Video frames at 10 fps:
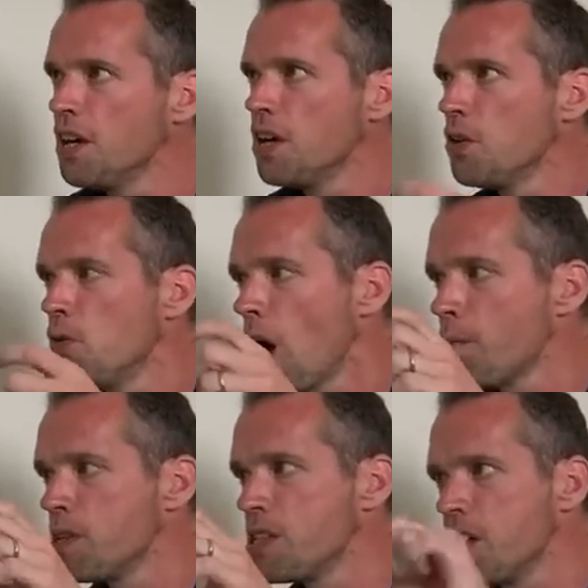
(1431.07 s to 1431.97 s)
what
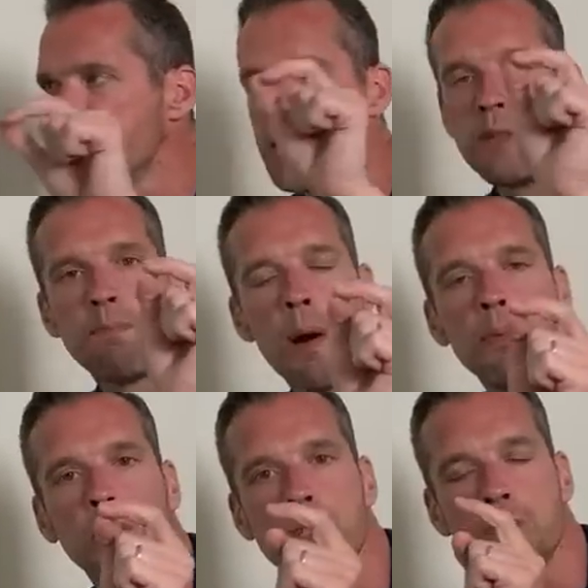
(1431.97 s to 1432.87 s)
happens is these
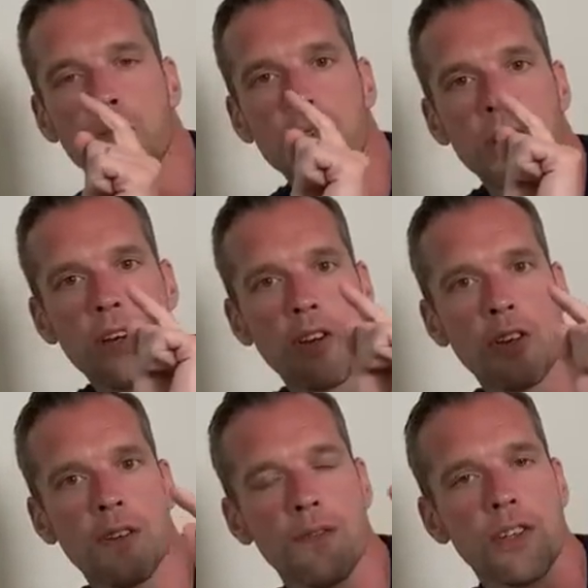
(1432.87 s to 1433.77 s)
bubbles will
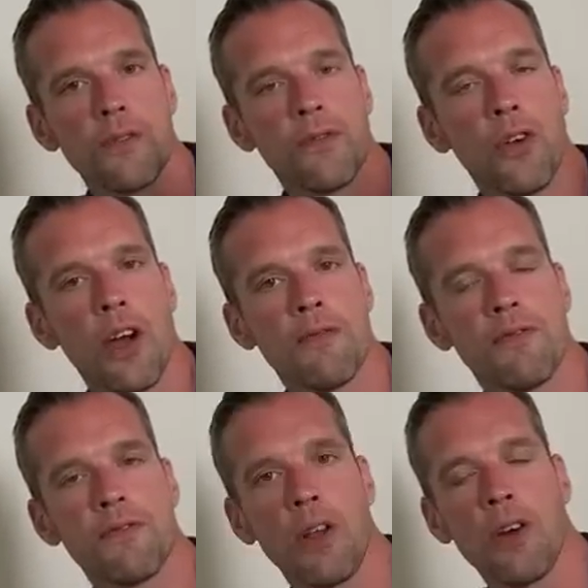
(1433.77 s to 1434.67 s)
float
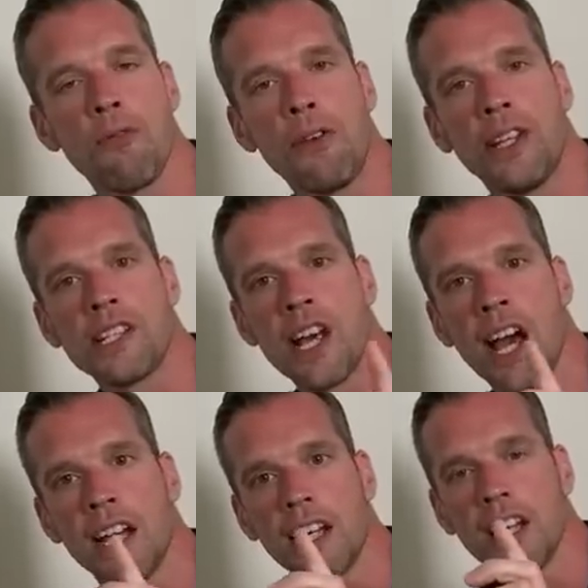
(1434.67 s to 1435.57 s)
around the
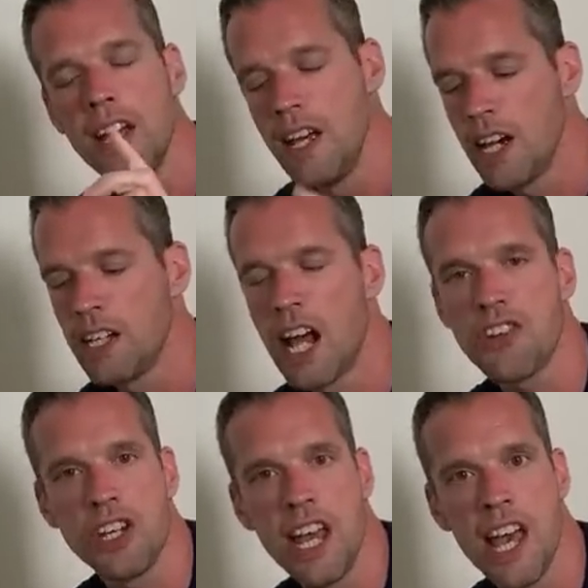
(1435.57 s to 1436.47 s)
tank and they
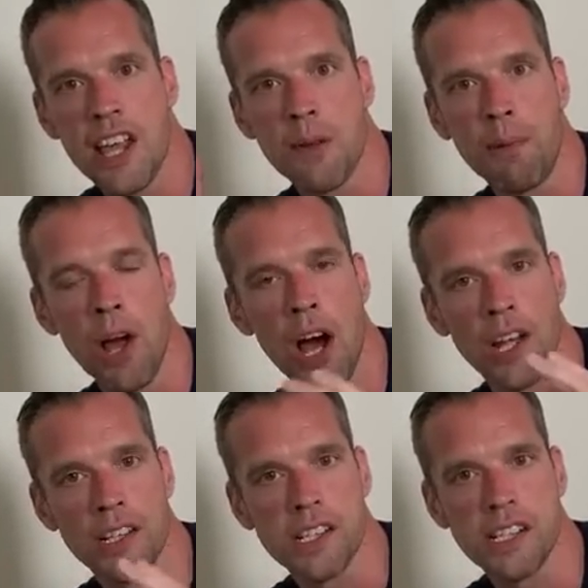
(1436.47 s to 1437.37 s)
actually hit the
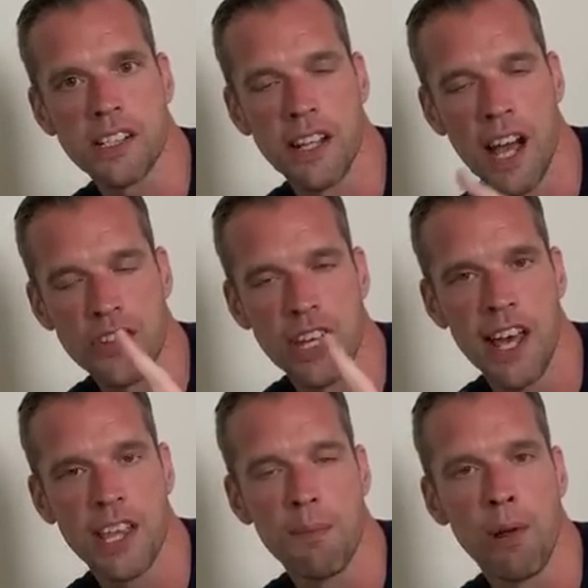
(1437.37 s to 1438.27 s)
plants. They actually
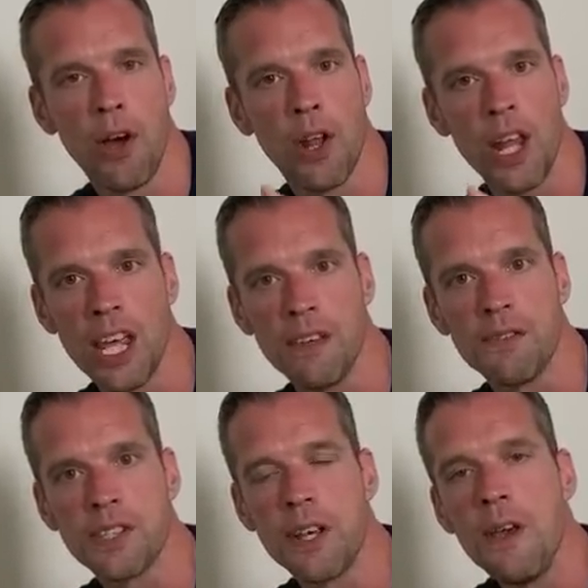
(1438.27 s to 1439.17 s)
hit the plant
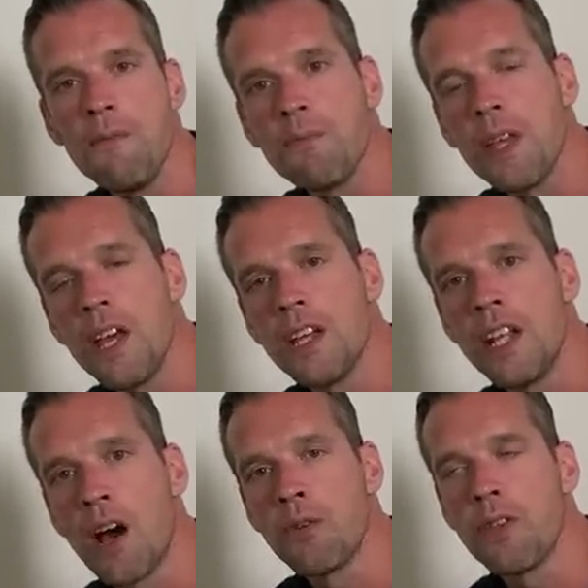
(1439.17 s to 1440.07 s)
leaves.
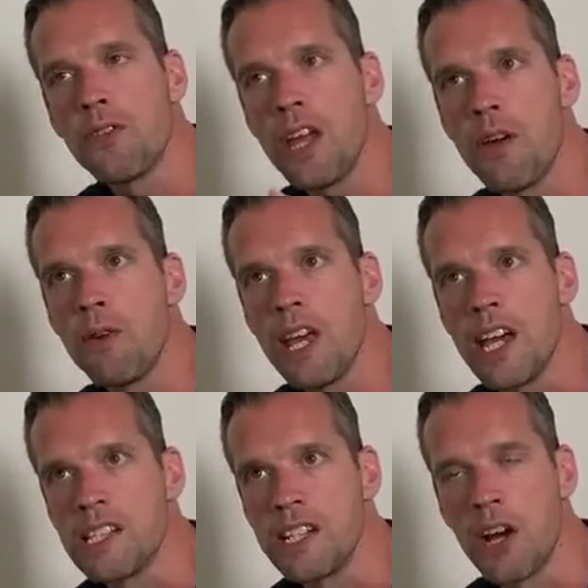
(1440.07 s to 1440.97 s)
Now the theory
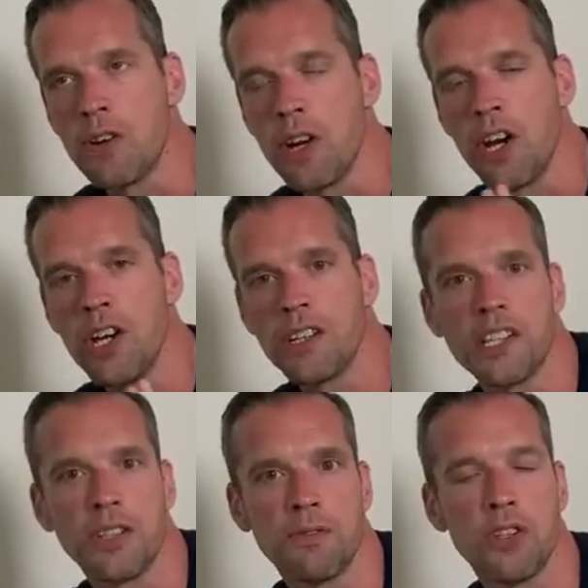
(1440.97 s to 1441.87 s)
is, now I heard
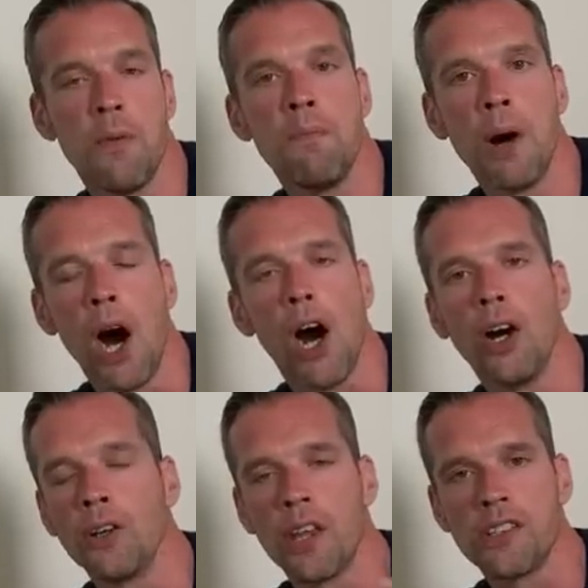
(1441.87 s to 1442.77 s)
off Tom
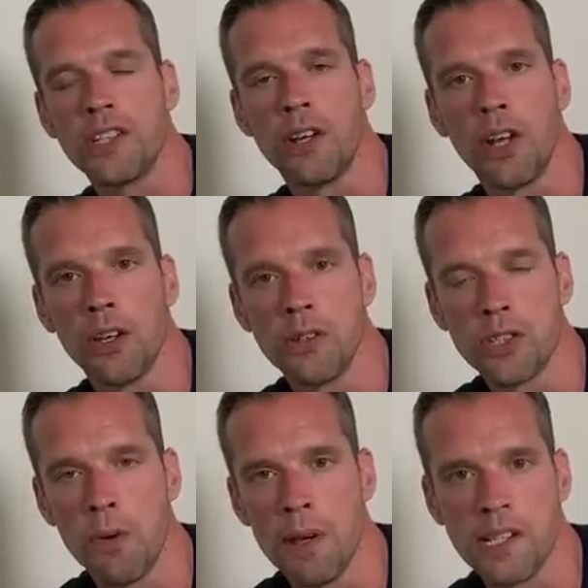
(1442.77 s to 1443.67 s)
Barr. Those that don't know who
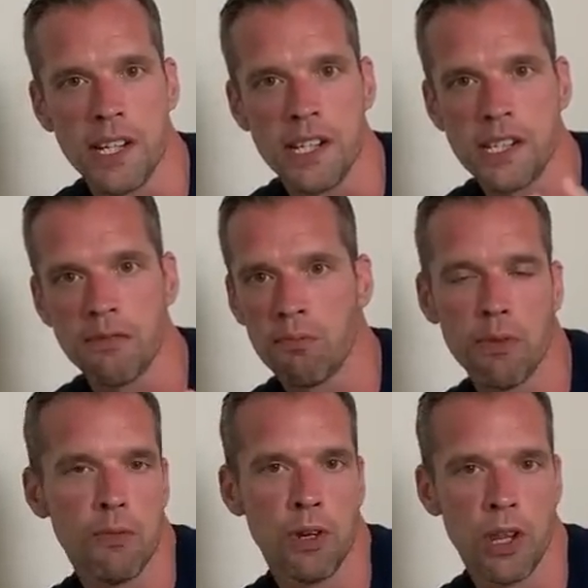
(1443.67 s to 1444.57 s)
Tom is, he's
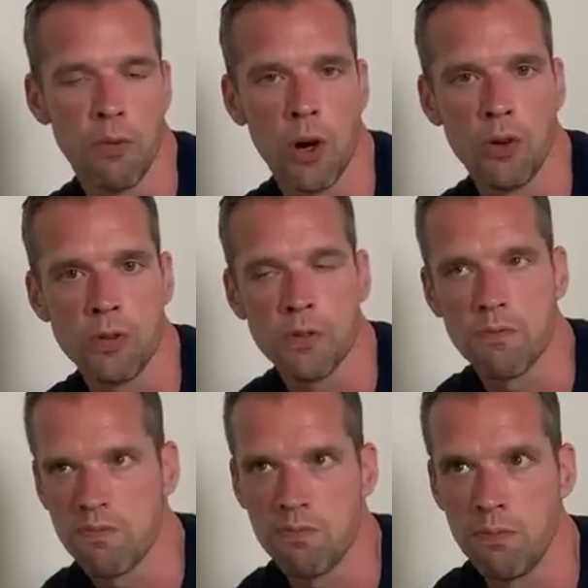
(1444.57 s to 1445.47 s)
one of the
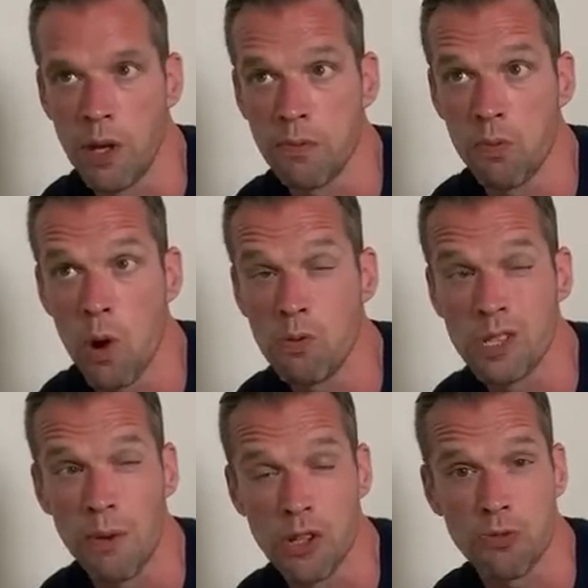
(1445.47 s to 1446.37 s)

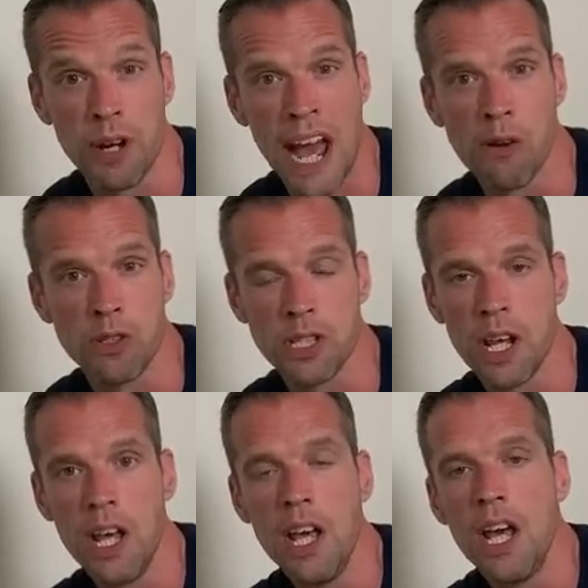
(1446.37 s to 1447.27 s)
world's most renowned
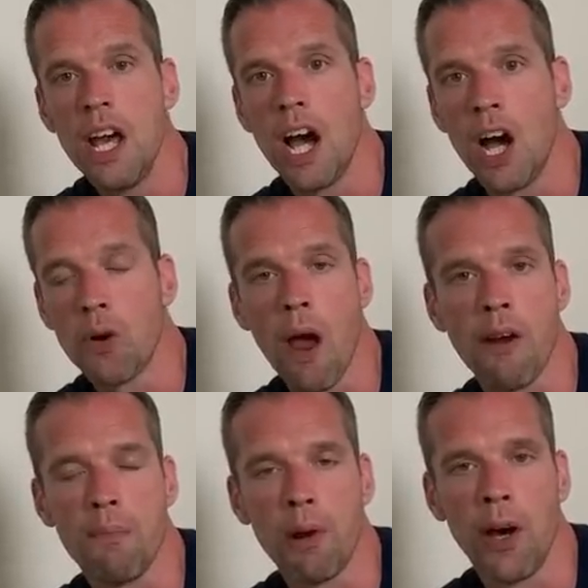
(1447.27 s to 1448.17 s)

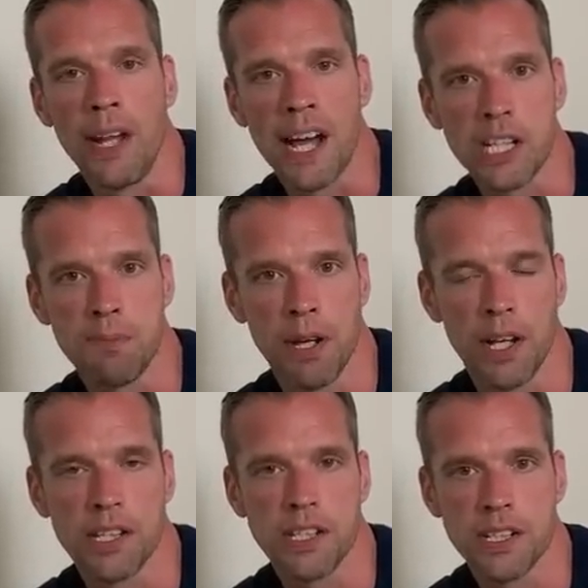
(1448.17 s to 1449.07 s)
aquarium plant
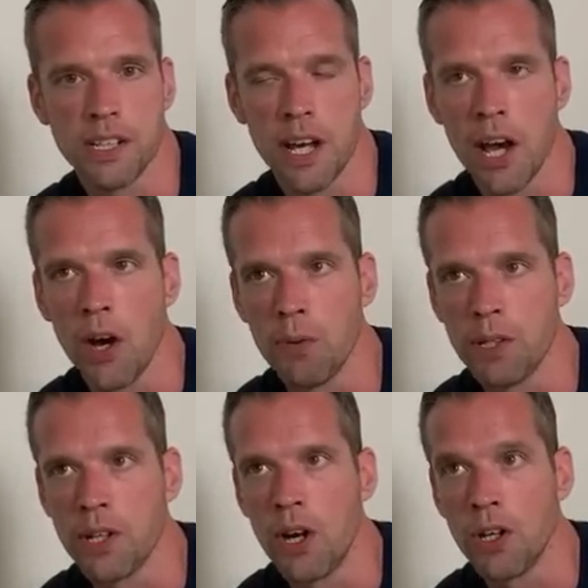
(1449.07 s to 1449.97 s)
experts, I
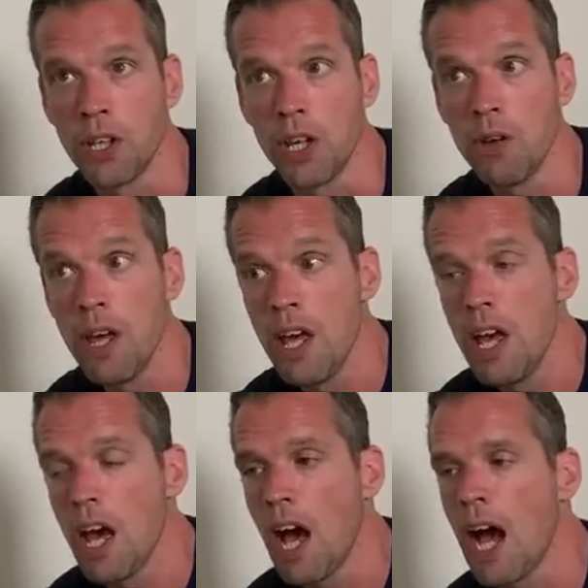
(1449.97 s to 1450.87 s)
would argue.
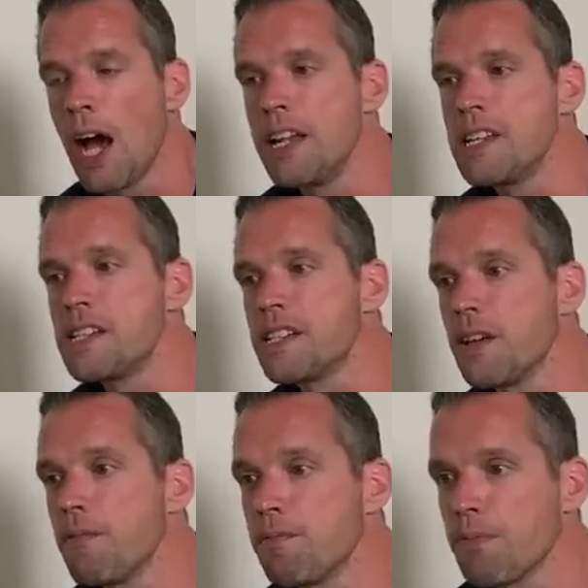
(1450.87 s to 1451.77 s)
And
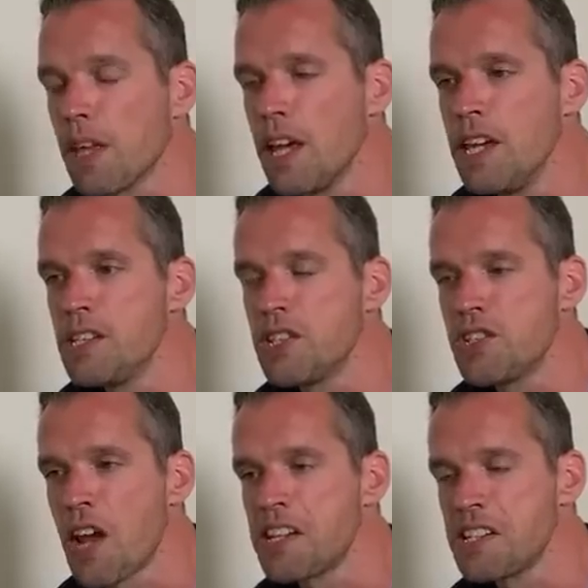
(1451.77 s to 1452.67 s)
he
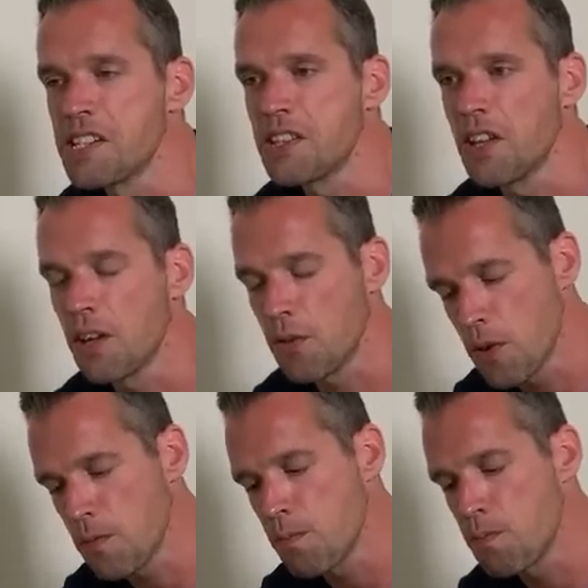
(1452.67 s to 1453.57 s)
suggests that
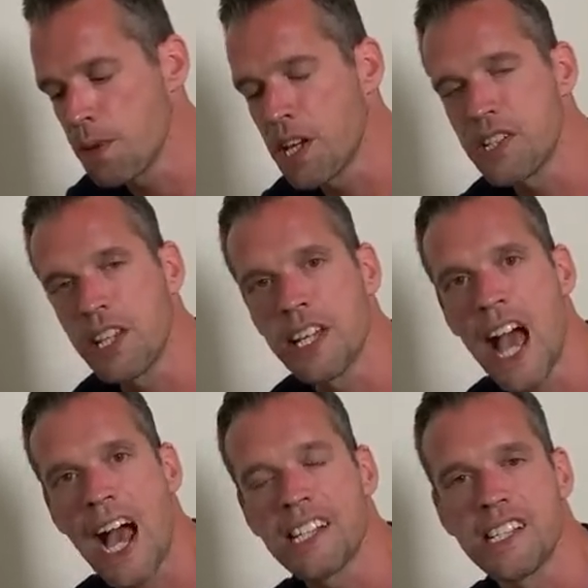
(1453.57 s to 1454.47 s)
because the
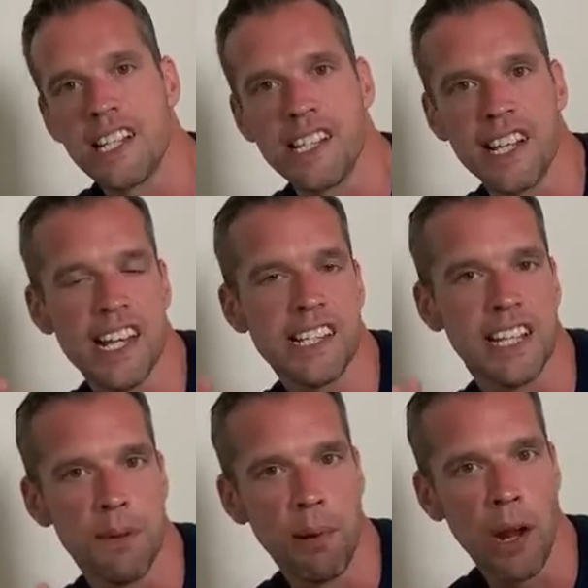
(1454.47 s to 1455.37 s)
gas is
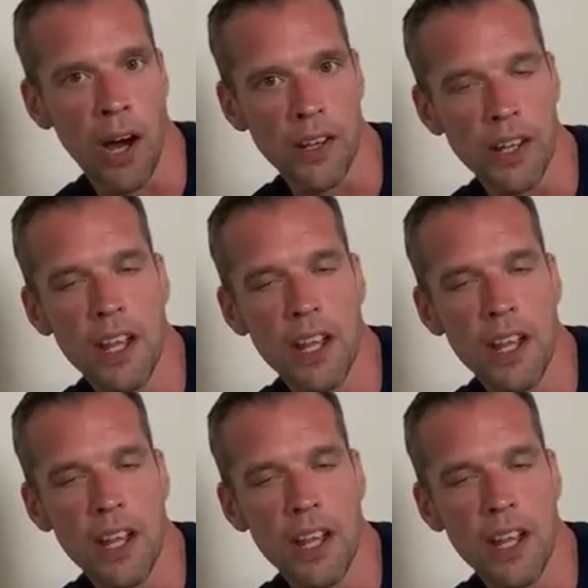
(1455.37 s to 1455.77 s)
hitting the plant